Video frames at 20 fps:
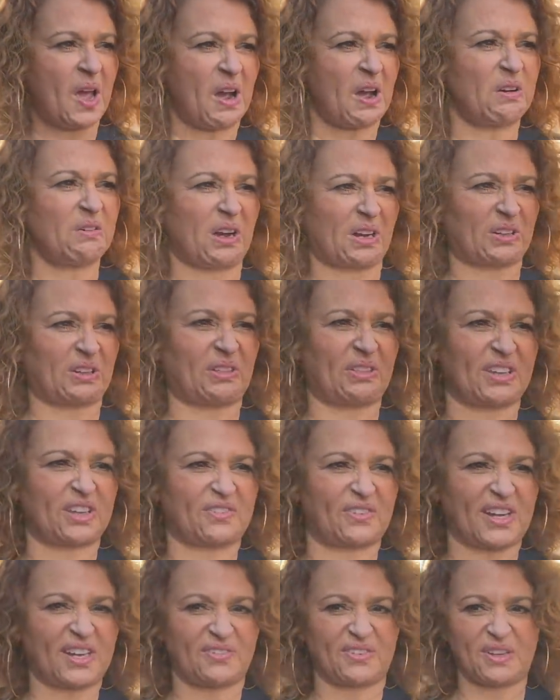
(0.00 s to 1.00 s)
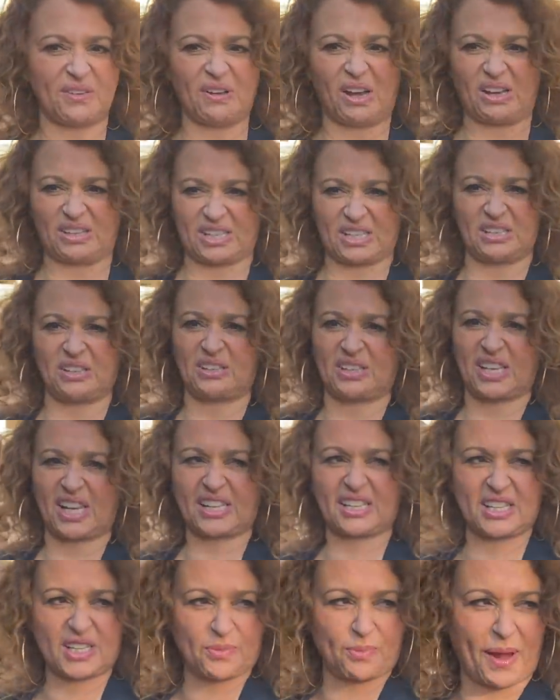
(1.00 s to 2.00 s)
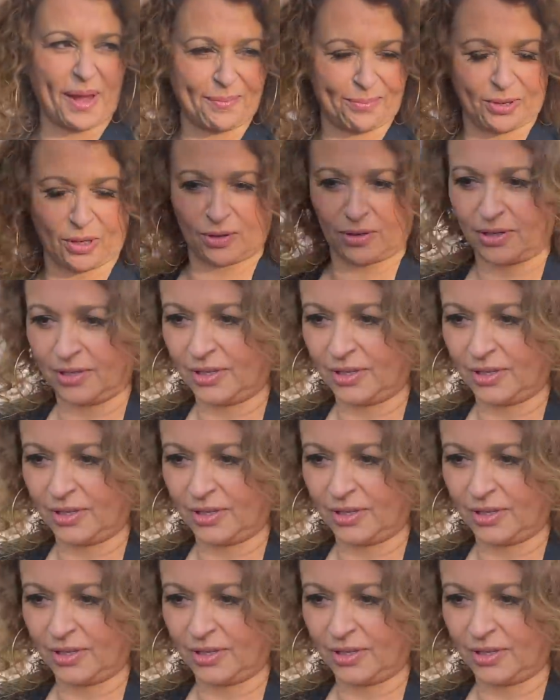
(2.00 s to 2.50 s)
Oh, I couldn't think of anything worse. It looks like a sweat. Oh, I want.